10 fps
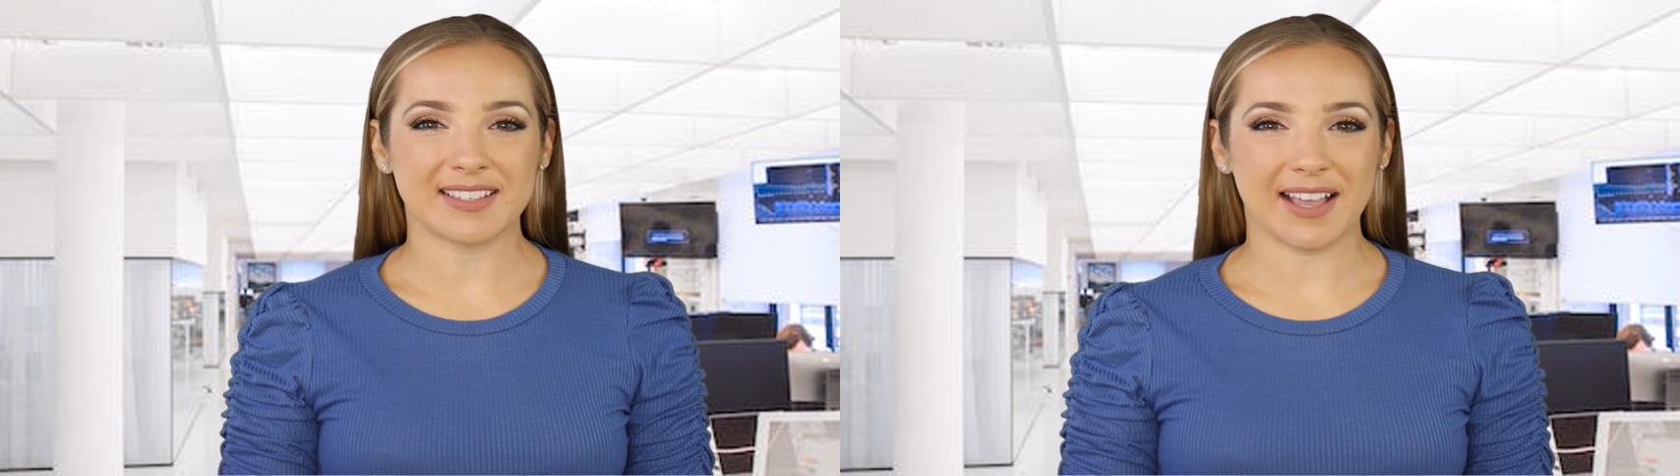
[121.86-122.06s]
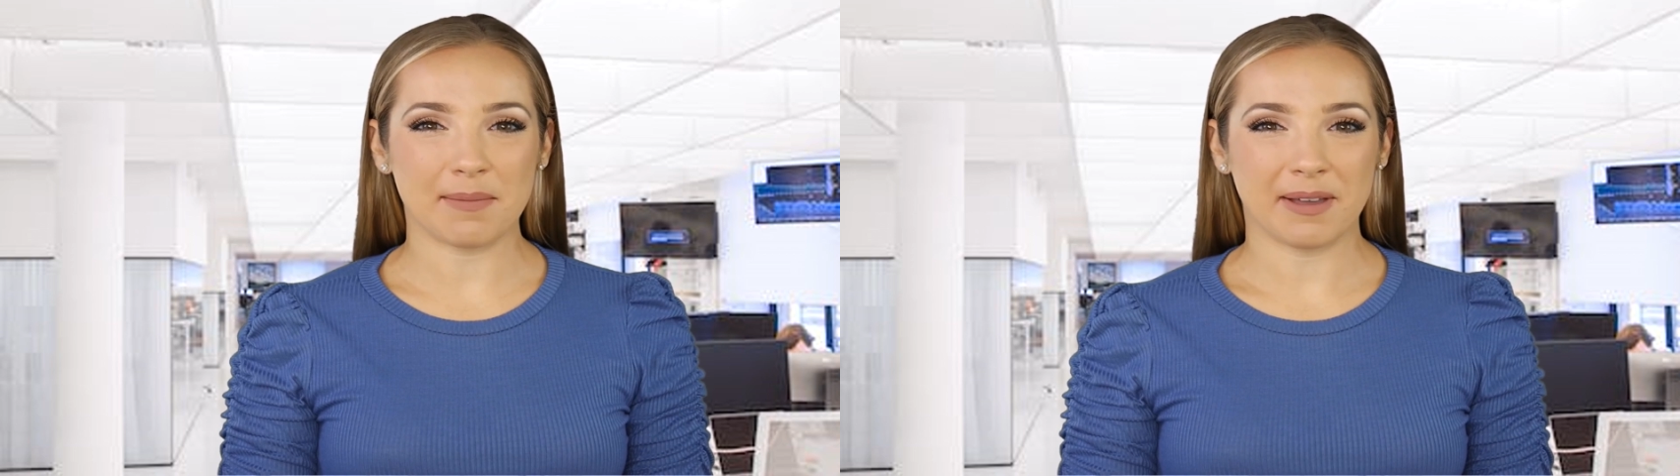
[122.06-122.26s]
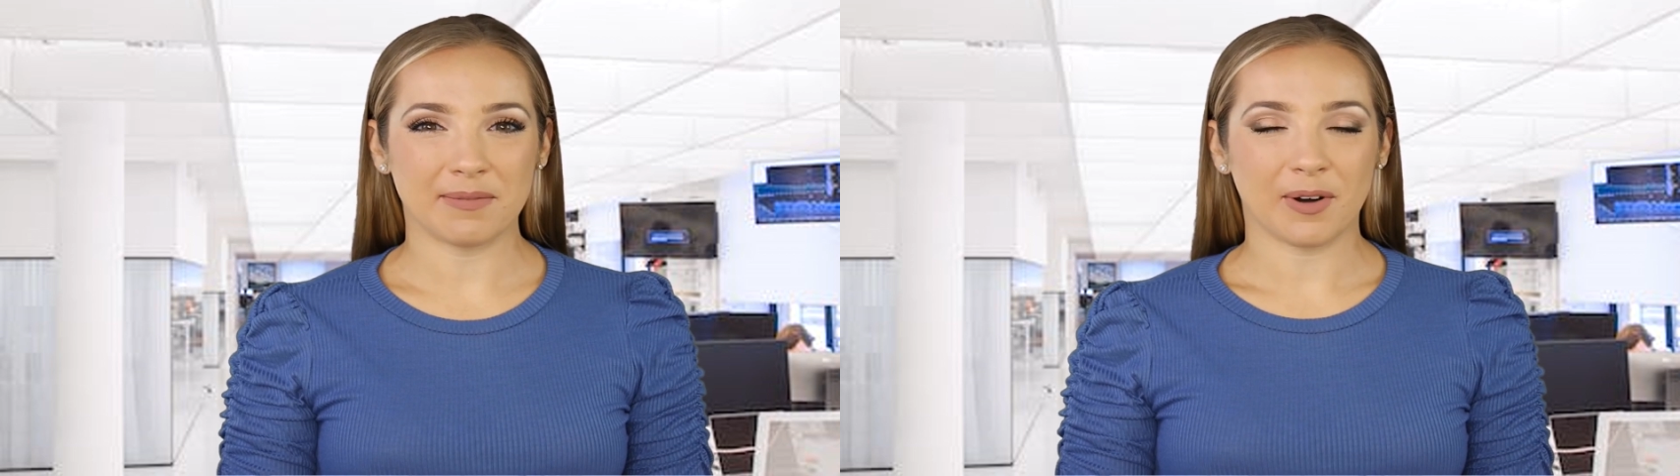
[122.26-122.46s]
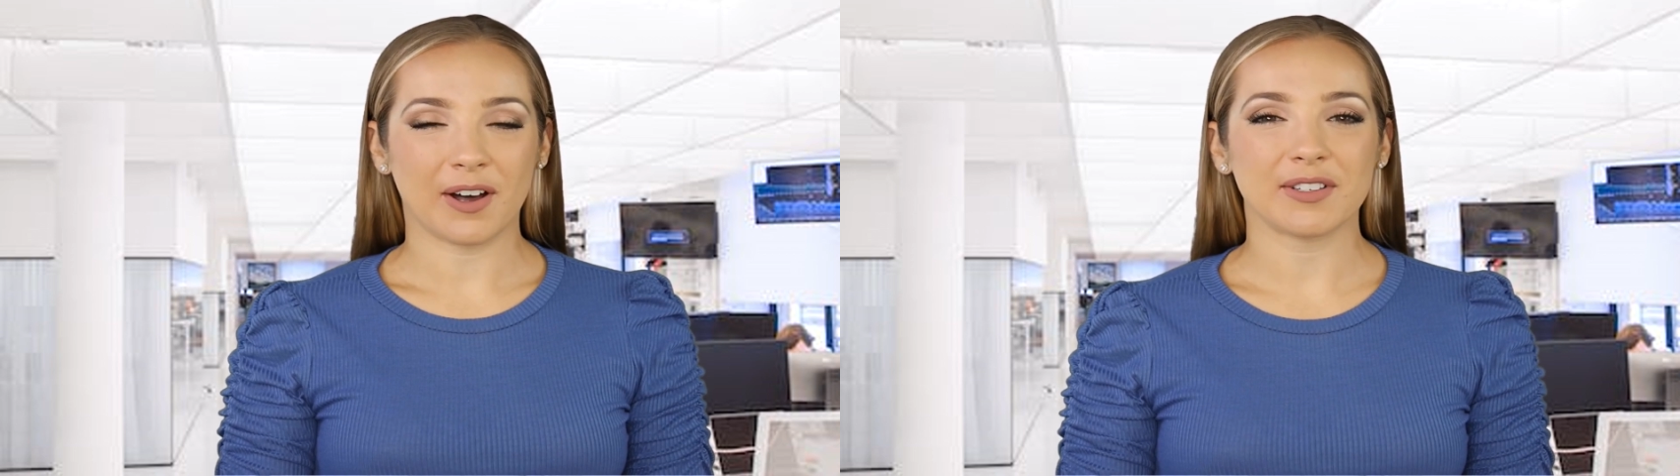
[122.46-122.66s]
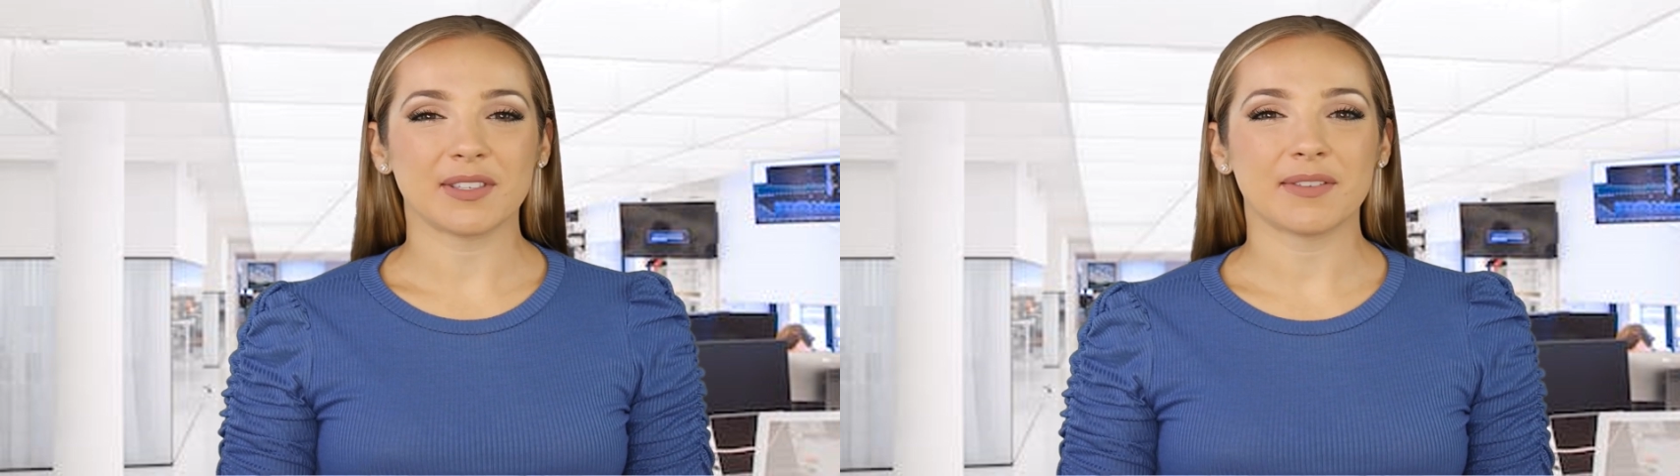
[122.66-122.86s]
step
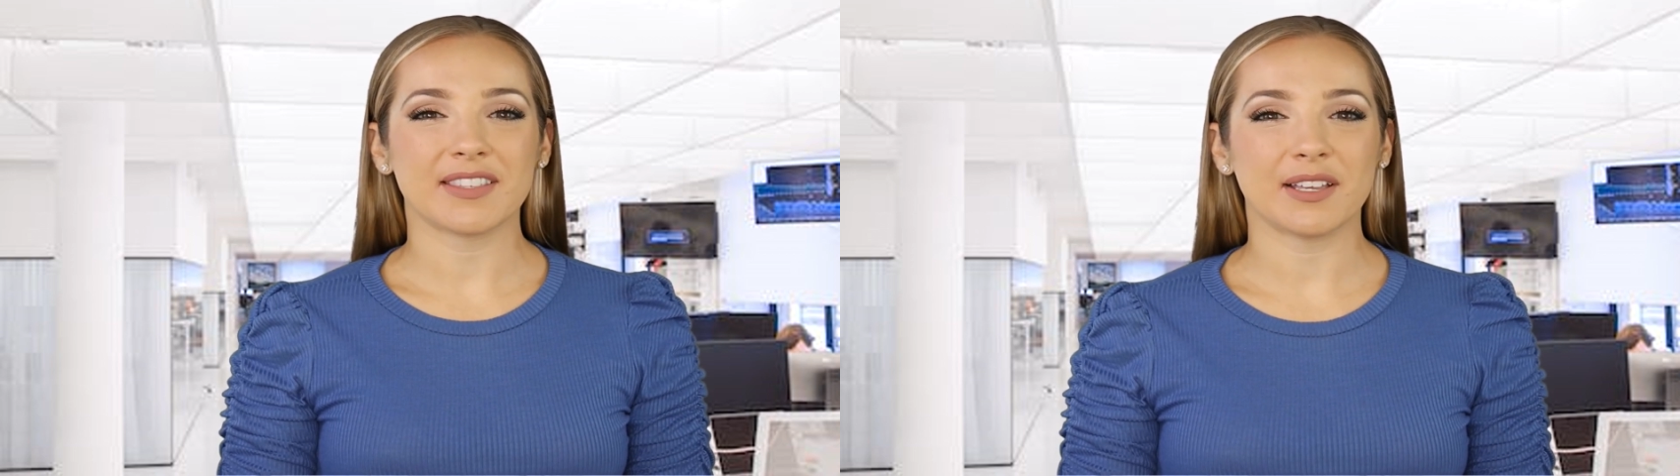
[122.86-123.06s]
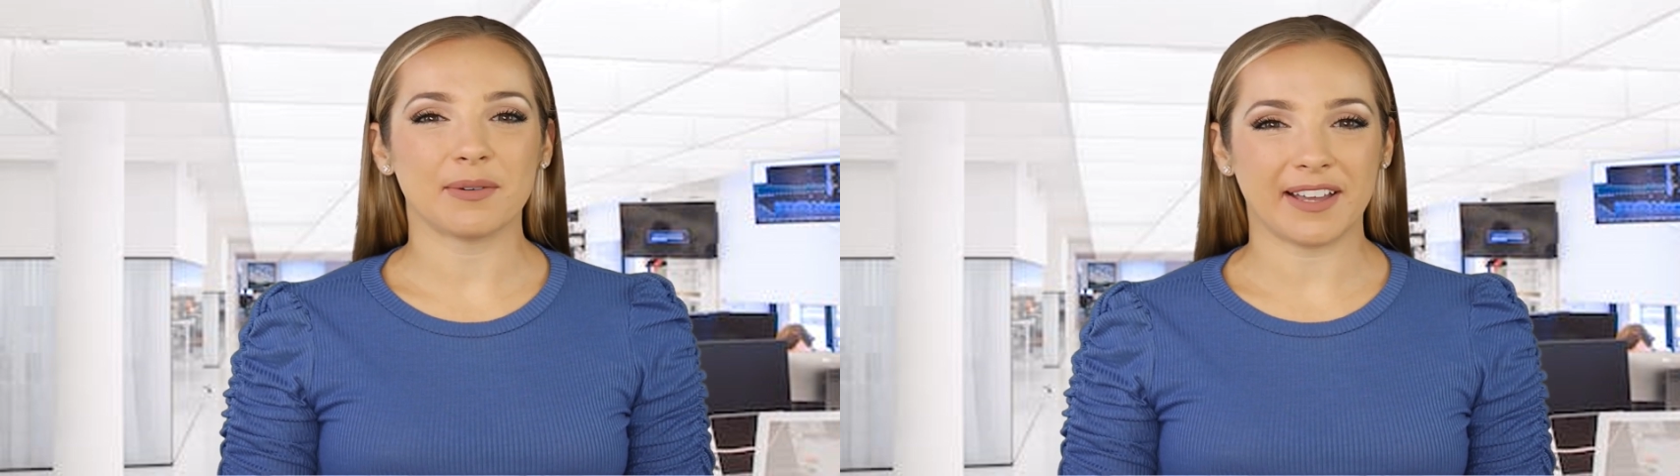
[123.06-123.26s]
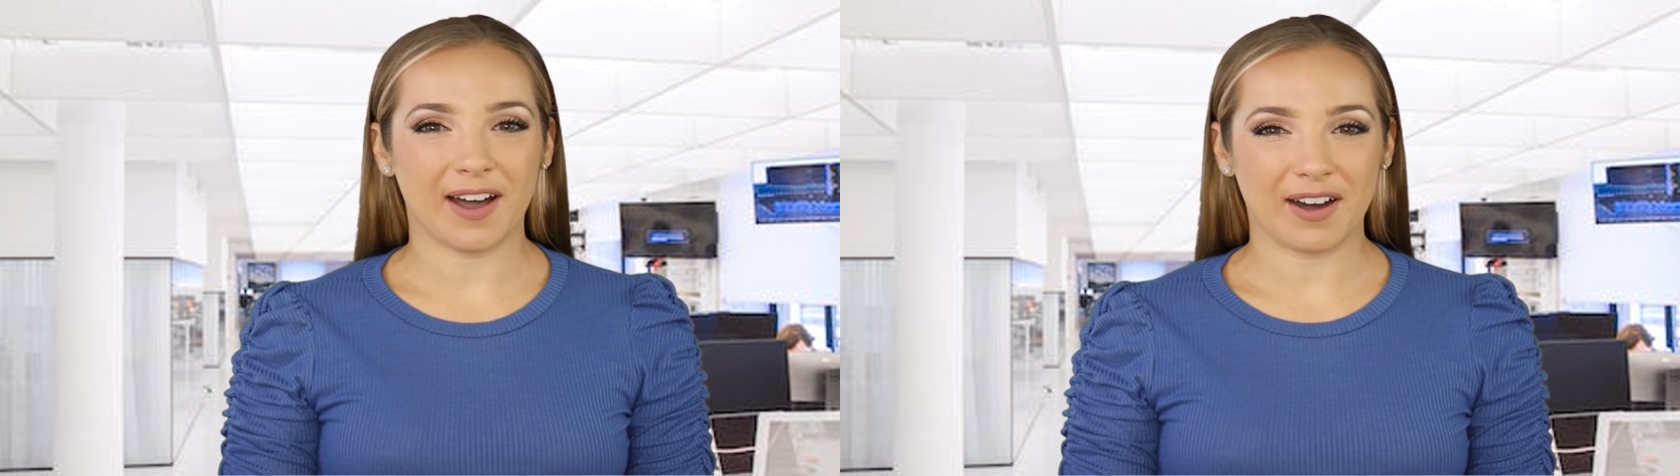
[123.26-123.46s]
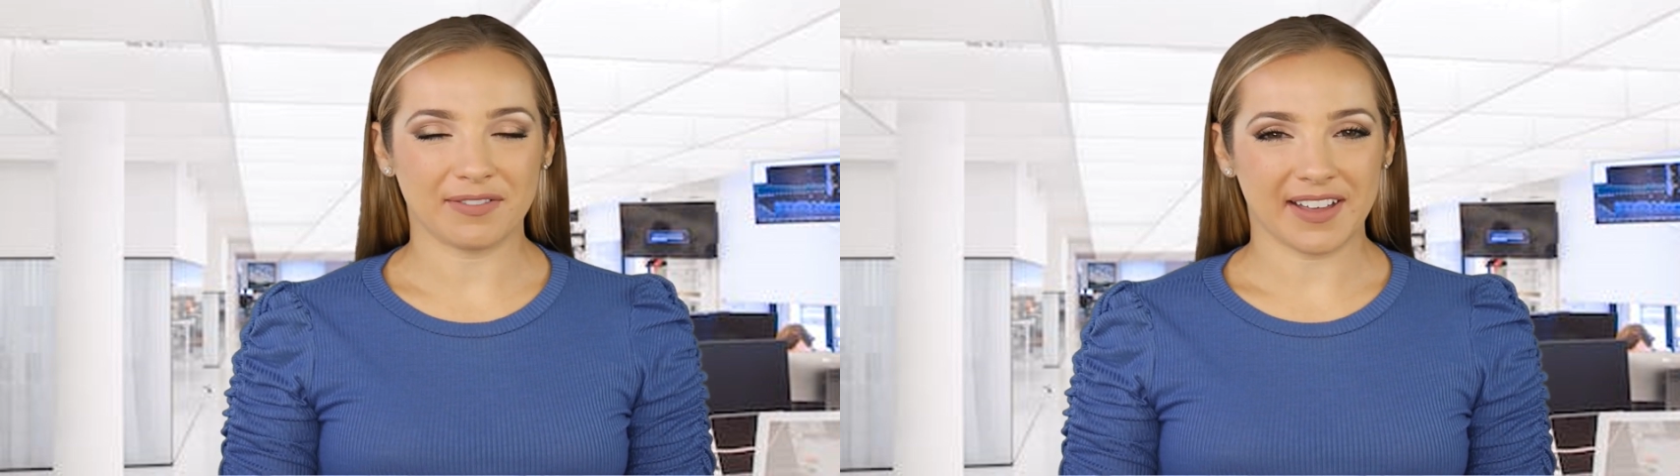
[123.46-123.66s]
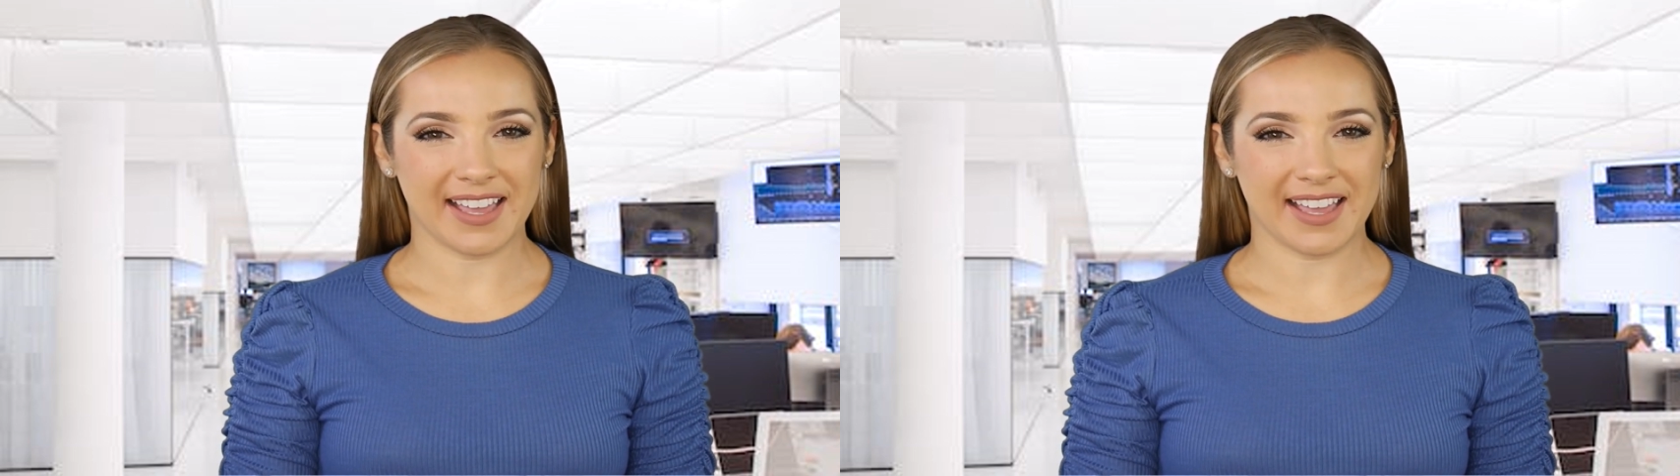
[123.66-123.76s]
involves sealing off